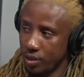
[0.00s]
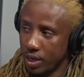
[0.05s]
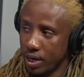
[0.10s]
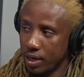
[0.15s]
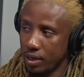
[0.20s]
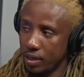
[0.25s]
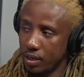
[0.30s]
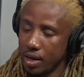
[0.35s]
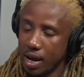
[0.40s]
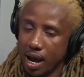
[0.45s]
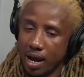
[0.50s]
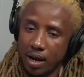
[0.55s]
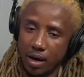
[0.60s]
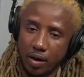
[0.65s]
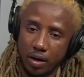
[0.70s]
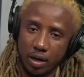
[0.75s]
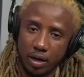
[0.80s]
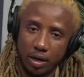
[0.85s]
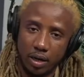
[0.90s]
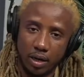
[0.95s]
date.
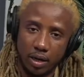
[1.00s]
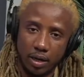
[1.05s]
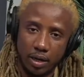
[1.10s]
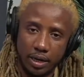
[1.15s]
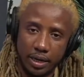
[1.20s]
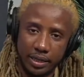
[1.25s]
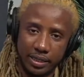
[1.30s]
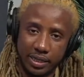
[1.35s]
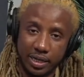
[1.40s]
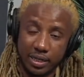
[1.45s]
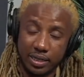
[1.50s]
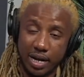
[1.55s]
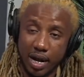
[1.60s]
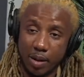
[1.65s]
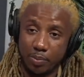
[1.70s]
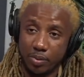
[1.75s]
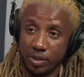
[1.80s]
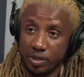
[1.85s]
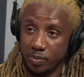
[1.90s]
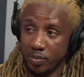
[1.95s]
Now, it just
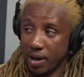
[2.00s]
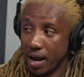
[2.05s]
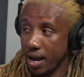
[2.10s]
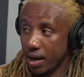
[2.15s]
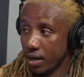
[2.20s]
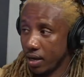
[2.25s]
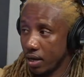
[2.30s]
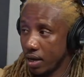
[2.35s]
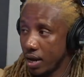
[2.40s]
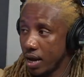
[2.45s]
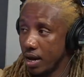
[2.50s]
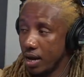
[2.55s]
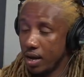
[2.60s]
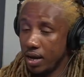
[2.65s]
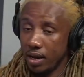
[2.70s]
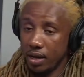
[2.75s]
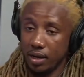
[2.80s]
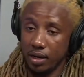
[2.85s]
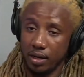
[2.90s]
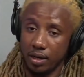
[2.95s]
got pushed back,
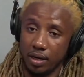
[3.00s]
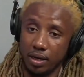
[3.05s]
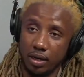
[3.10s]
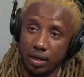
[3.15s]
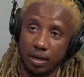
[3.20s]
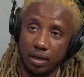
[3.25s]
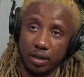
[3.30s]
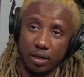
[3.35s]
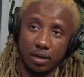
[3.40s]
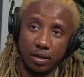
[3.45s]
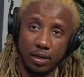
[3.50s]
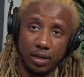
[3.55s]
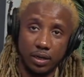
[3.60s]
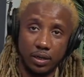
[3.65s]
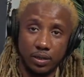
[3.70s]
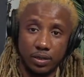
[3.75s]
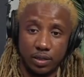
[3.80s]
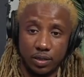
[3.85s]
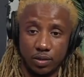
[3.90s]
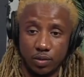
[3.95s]
and
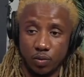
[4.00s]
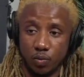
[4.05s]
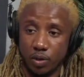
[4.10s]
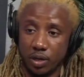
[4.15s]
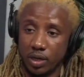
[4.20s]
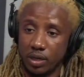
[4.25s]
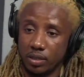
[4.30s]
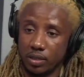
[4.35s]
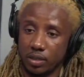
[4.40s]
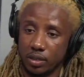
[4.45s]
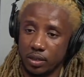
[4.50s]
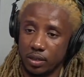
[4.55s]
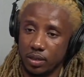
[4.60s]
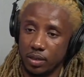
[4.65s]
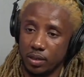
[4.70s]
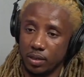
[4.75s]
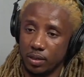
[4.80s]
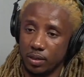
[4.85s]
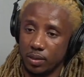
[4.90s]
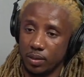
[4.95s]
it was
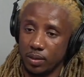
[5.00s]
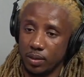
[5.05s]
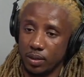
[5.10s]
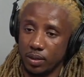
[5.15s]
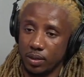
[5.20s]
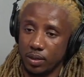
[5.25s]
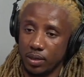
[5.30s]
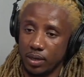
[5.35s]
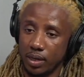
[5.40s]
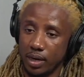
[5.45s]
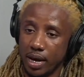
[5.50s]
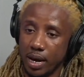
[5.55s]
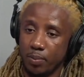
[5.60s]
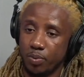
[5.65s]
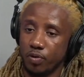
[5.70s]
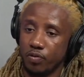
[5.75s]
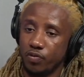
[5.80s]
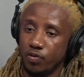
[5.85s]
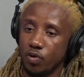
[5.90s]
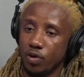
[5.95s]

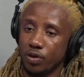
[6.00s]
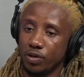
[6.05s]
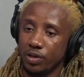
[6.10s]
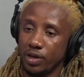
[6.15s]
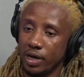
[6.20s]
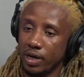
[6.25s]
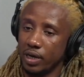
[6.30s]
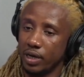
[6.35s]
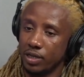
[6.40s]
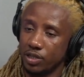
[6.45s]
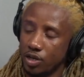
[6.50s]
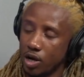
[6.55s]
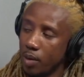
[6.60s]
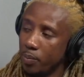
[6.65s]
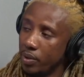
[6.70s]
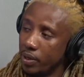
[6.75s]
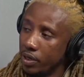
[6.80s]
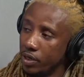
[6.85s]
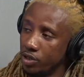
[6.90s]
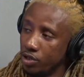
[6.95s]
April 4th, they're going to
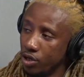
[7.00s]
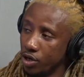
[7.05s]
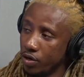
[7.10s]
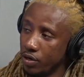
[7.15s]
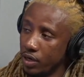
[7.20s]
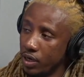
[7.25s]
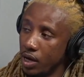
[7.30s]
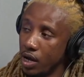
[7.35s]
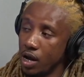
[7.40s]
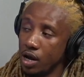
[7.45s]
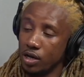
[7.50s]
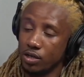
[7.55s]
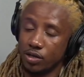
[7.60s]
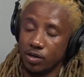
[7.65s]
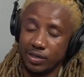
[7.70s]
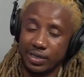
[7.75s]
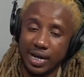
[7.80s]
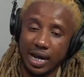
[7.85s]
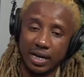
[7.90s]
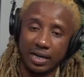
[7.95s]
start picking the jury.
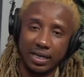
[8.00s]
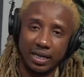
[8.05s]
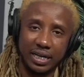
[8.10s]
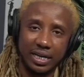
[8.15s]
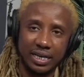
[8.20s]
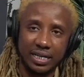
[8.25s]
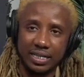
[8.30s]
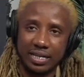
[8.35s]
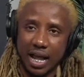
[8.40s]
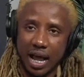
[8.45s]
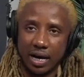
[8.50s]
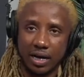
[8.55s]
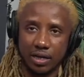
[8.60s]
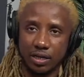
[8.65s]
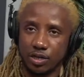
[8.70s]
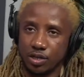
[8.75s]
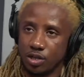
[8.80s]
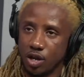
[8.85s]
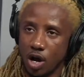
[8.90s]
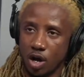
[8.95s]
So technically, he's not going
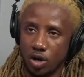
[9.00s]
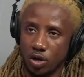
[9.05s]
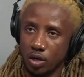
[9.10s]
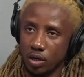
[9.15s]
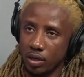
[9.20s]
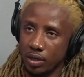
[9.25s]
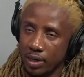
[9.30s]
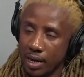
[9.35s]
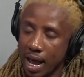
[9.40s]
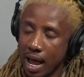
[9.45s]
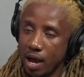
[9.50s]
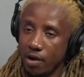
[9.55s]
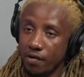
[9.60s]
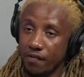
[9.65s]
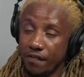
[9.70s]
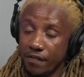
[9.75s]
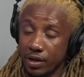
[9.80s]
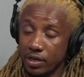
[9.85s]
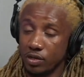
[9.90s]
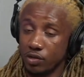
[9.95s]
to start now
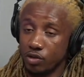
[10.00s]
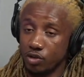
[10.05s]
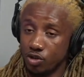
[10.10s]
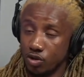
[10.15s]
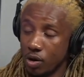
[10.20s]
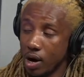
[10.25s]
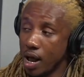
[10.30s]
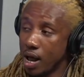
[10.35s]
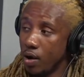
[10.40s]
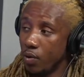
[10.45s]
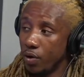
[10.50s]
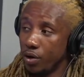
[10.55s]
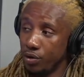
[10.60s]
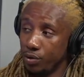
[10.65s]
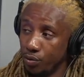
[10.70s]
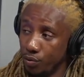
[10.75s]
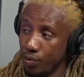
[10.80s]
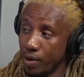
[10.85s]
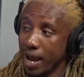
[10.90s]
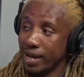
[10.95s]
physical trial where
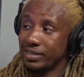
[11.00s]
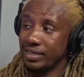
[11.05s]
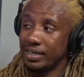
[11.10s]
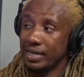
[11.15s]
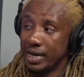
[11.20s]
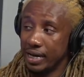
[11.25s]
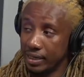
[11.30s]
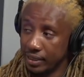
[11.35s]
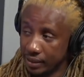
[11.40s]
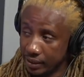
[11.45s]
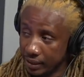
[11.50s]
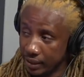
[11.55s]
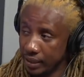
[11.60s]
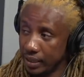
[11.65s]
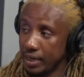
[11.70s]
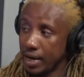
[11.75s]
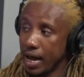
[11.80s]
you actually get to see